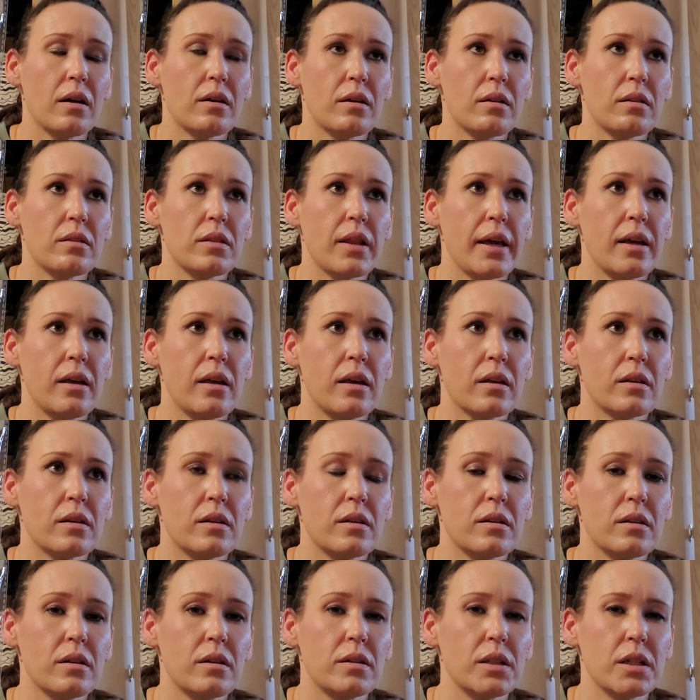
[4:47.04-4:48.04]
like
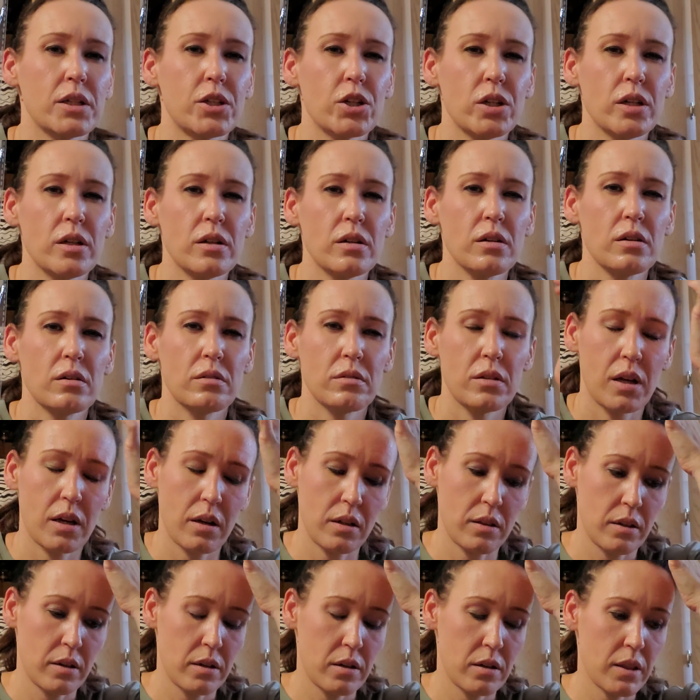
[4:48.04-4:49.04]
glitter, not
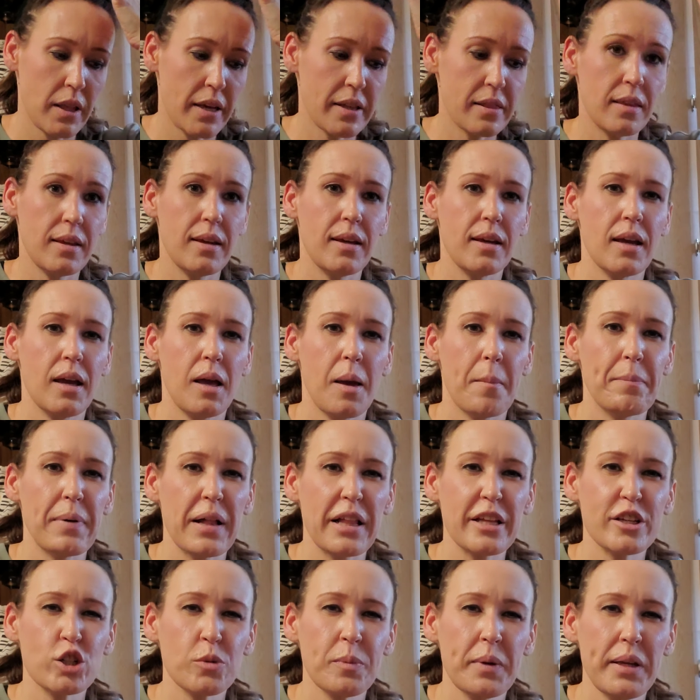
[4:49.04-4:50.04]
glitter, like the
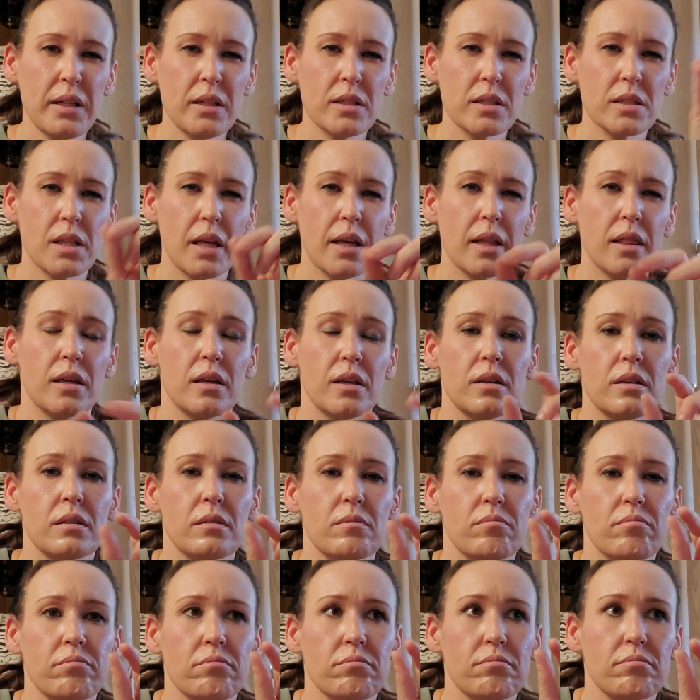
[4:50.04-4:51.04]
embellishments, like the,
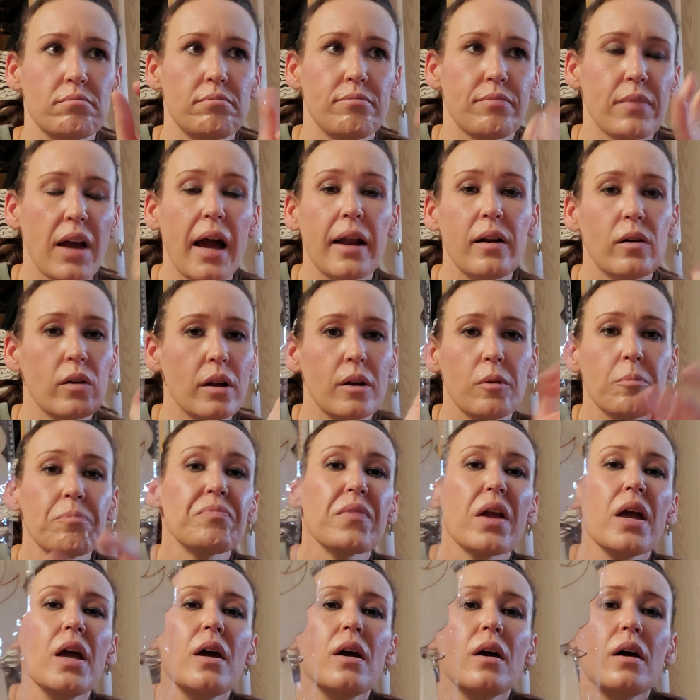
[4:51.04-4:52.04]
I don't know
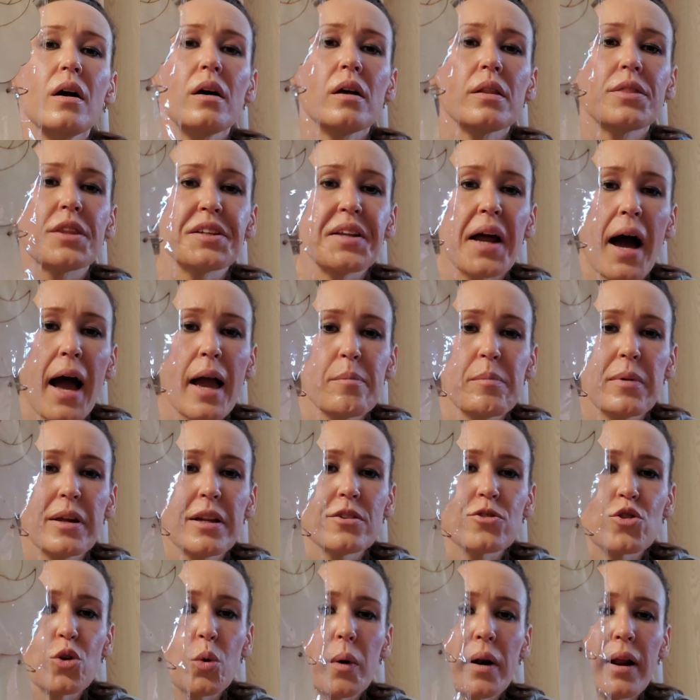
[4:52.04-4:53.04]
the
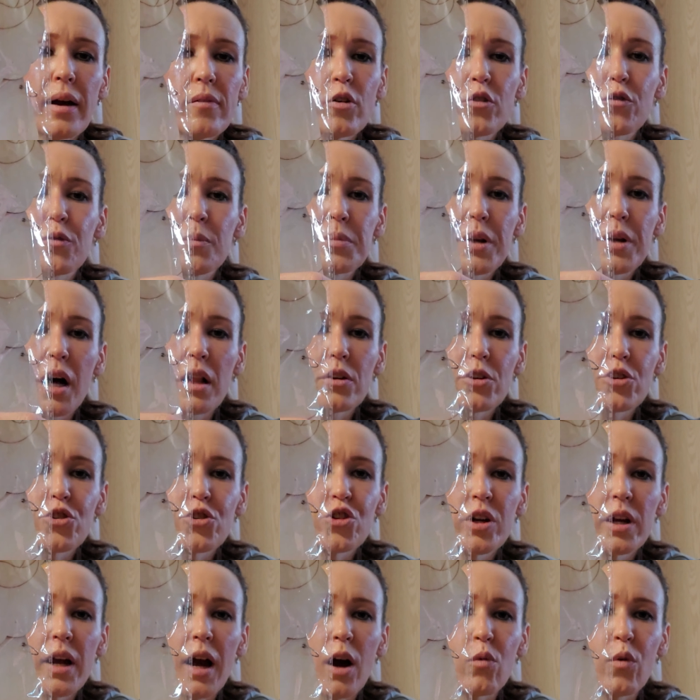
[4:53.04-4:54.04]
diamonds or whatever from Dollar
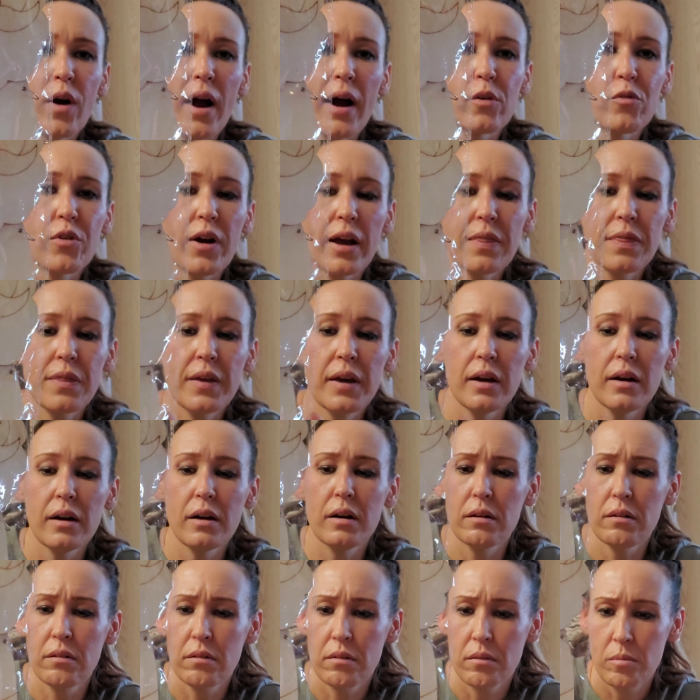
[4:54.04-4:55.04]
Tree around right
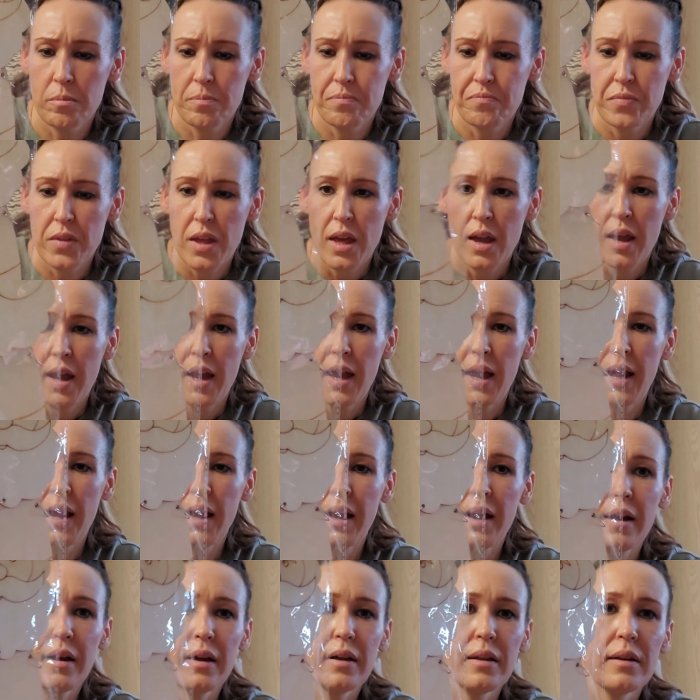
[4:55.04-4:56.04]
there.
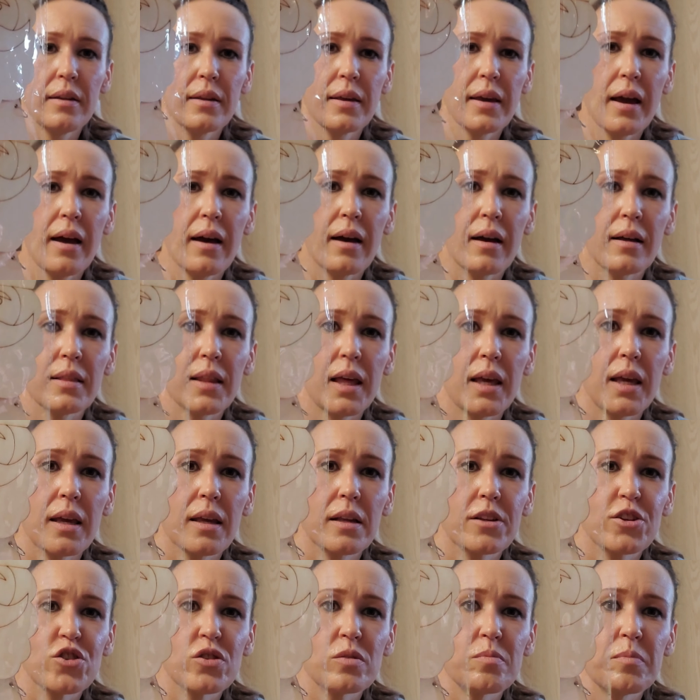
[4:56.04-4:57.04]
And yeah, like
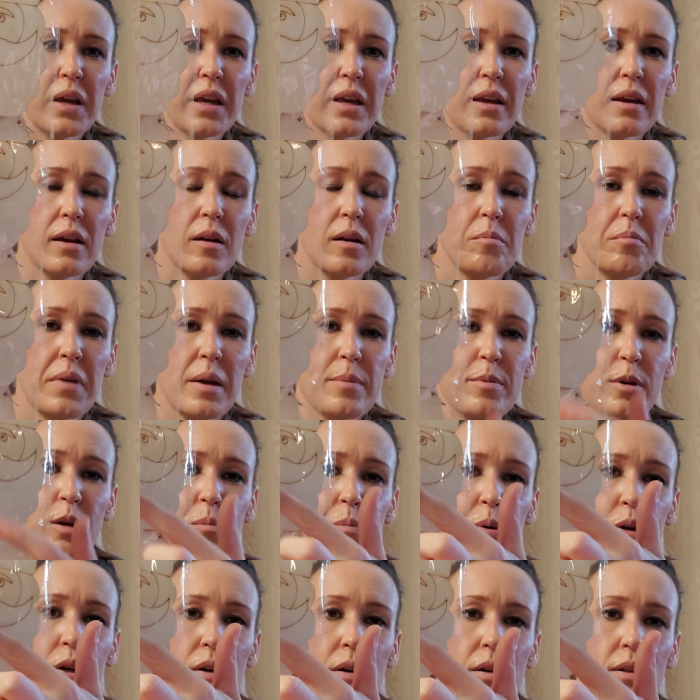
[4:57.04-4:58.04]
just make him maybe
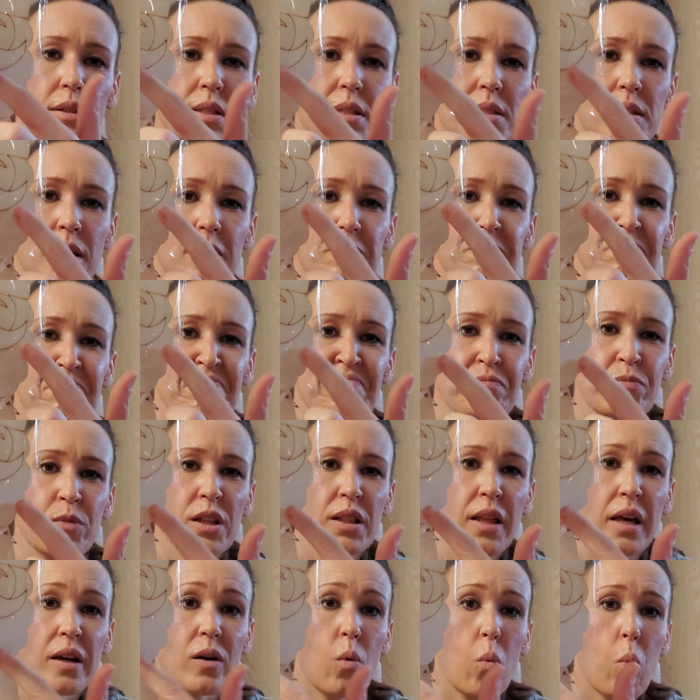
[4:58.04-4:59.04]
put
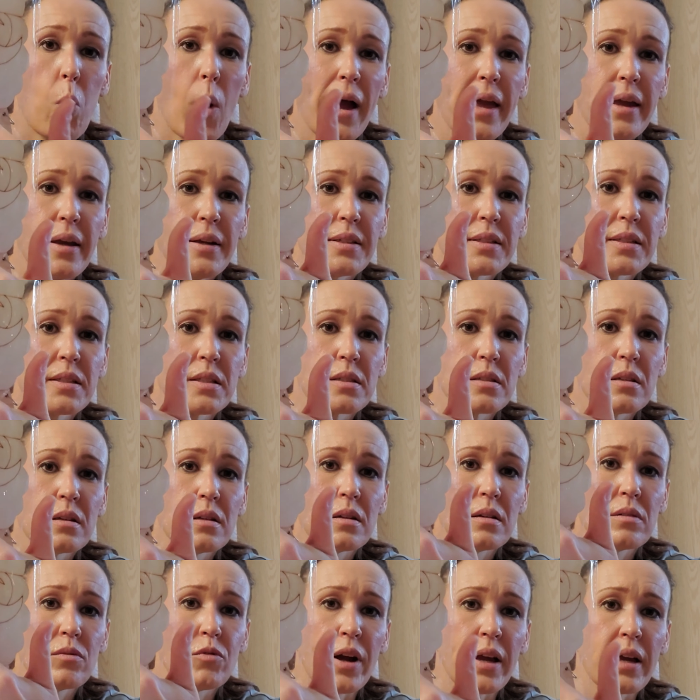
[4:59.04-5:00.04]
like whites,
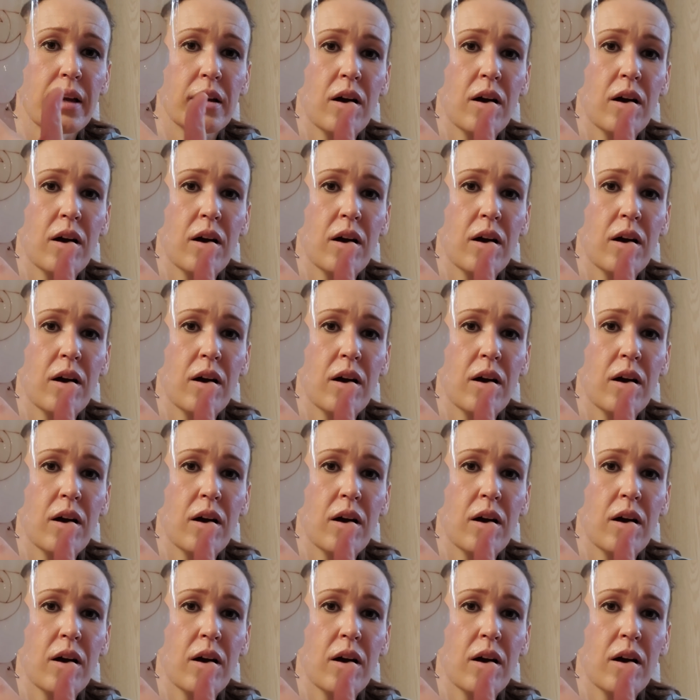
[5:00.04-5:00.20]
right,